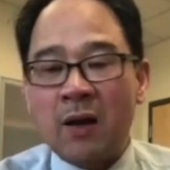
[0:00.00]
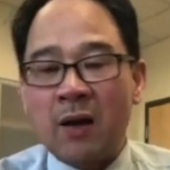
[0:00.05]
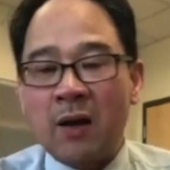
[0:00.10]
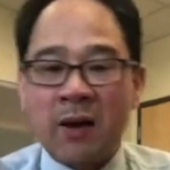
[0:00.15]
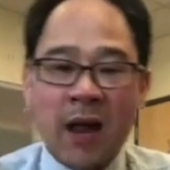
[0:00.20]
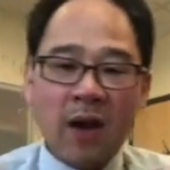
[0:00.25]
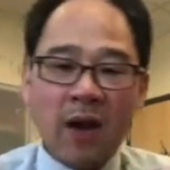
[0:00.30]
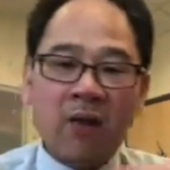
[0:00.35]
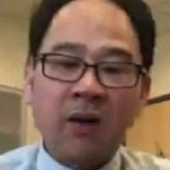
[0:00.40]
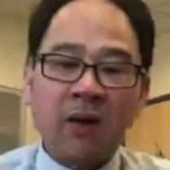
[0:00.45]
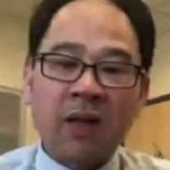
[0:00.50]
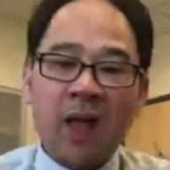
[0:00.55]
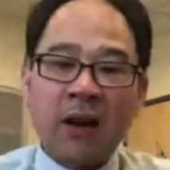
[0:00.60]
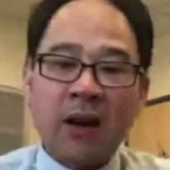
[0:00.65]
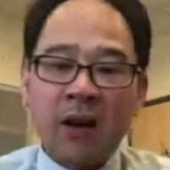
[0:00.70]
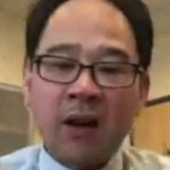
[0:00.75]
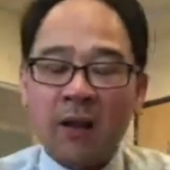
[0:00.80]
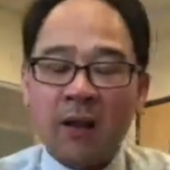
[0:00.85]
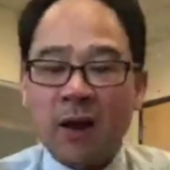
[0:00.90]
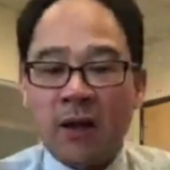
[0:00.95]
And not only
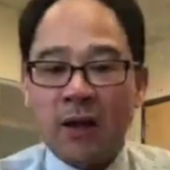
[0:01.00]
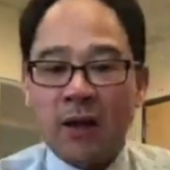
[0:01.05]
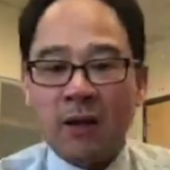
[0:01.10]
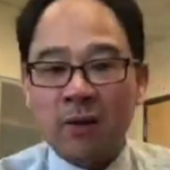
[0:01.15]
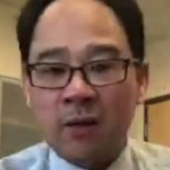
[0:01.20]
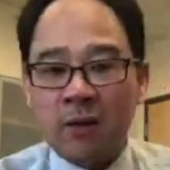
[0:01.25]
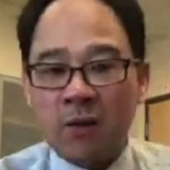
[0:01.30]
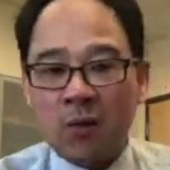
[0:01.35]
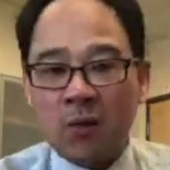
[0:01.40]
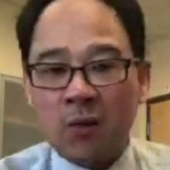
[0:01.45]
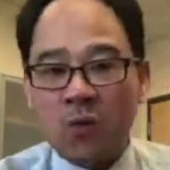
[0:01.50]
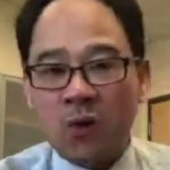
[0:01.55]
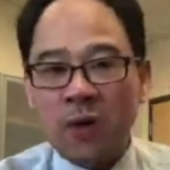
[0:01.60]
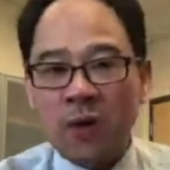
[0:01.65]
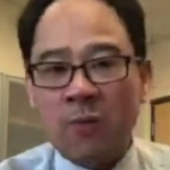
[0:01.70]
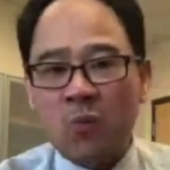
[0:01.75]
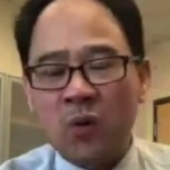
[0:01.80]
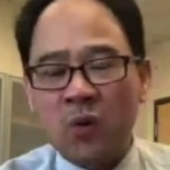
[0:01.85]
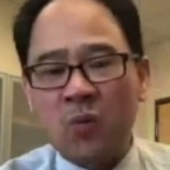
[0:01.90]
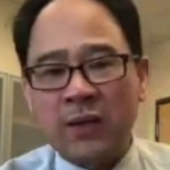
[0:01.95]
that, I, I, get to go to work
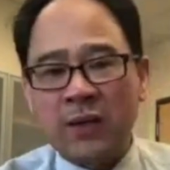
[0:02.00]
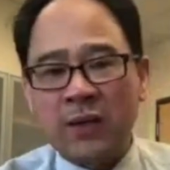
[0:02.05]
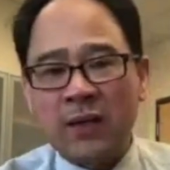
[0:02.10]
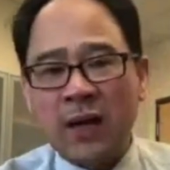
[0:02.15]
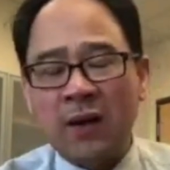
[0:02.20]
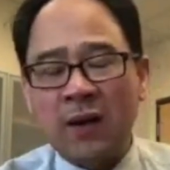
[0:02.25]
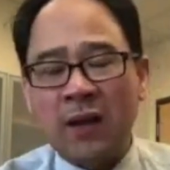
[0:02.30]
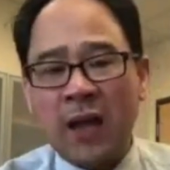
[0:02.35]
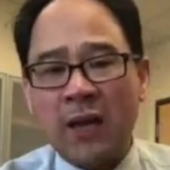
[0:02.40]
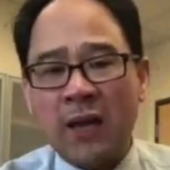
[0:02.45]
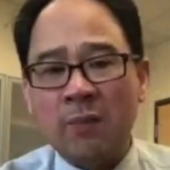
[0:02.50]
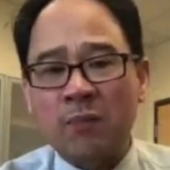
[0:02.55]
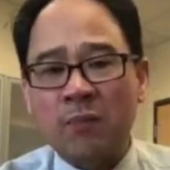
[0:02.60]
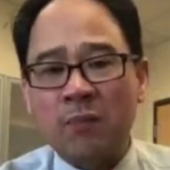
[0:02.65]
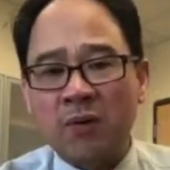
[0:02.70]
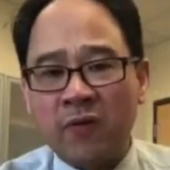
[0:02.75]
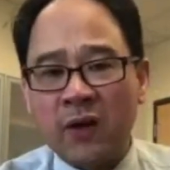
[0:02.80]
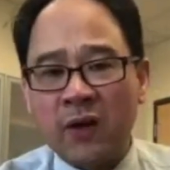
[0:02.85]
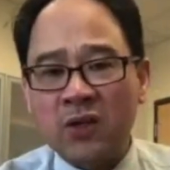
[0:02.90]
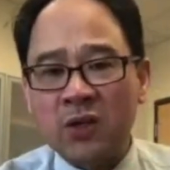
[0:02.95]
and work with dedicated
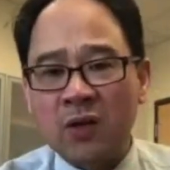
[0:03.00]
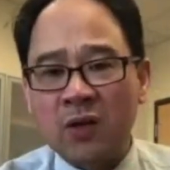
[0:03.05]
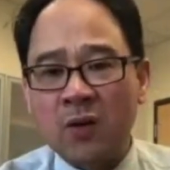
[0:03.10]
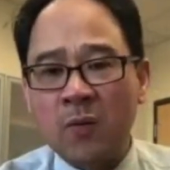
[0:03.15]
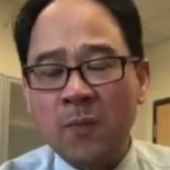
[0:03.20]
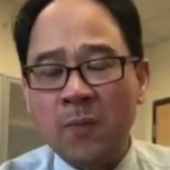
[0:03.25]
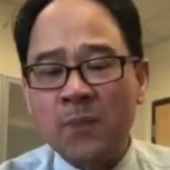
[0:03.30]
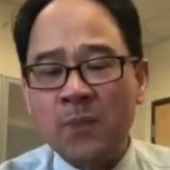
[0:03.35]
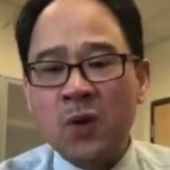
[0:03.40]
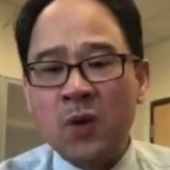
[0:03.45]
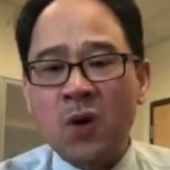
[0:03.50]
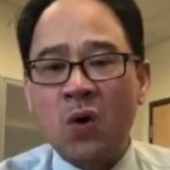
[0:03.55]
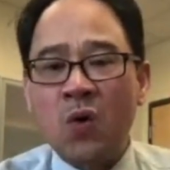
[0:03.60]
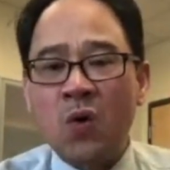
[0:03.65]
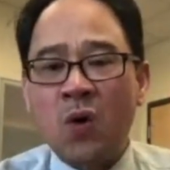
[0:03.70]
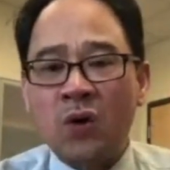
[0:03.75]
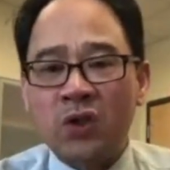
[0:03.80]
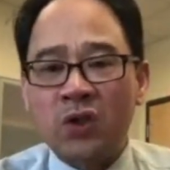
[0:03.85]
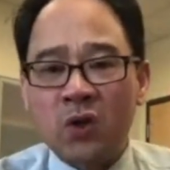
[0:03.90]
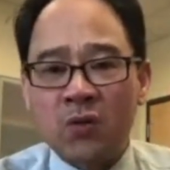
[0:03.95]
professional
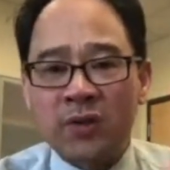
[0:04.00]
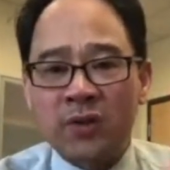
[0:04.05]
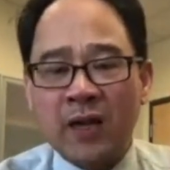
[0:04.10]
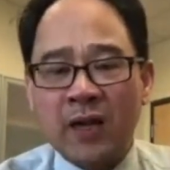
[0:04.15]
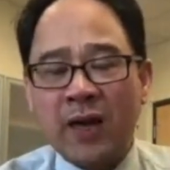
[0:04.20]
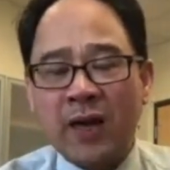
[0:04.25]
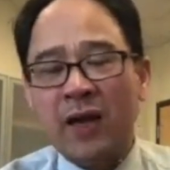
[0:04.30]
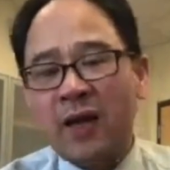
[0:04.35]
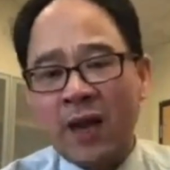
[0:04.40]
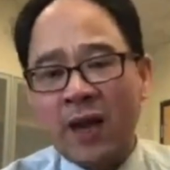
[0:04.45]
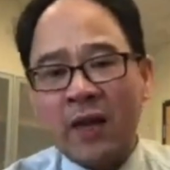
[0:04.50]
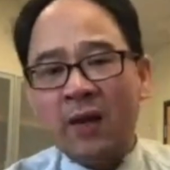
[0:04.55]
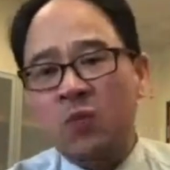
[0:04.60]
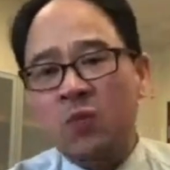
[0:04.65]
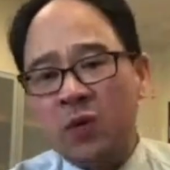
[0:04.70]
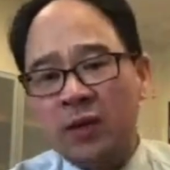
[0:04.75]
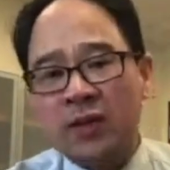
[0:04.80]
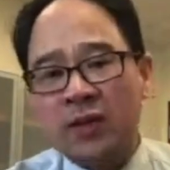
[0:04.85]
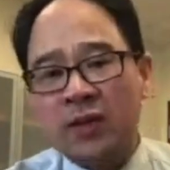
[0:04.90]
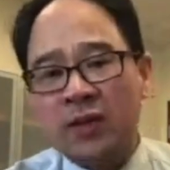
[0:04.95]
who are so dedicated
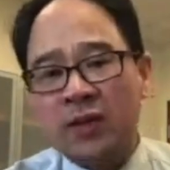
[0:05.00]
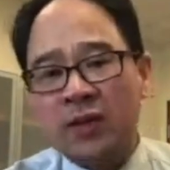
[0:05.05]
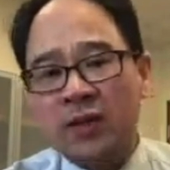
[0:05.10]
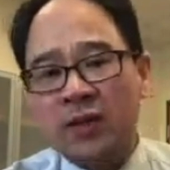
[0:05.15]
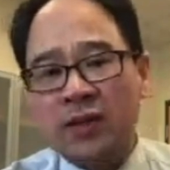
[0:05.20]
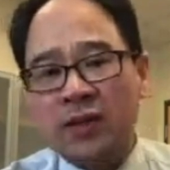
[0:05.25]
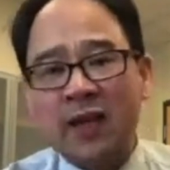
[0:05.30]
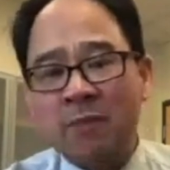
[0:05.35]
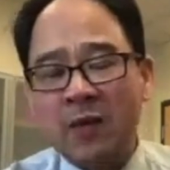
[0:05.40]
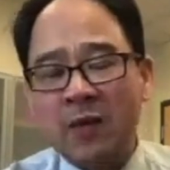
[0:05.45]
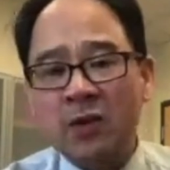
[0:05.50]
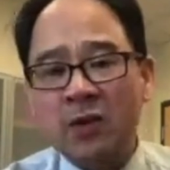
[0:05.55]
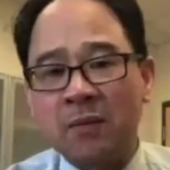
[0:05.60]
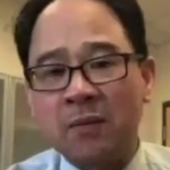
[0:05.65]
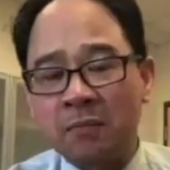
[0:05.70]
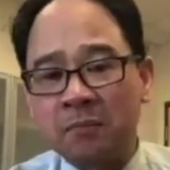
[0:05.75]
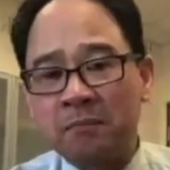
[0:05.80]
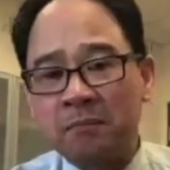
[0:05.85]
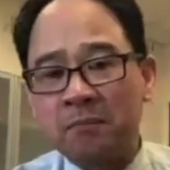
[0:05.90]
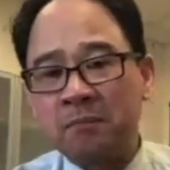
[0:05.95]
with the same
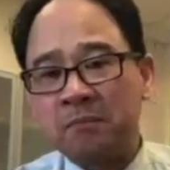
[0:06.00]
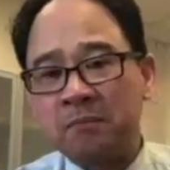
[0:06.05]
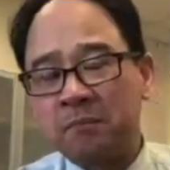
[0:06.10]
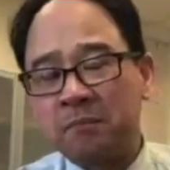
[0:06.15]
mission.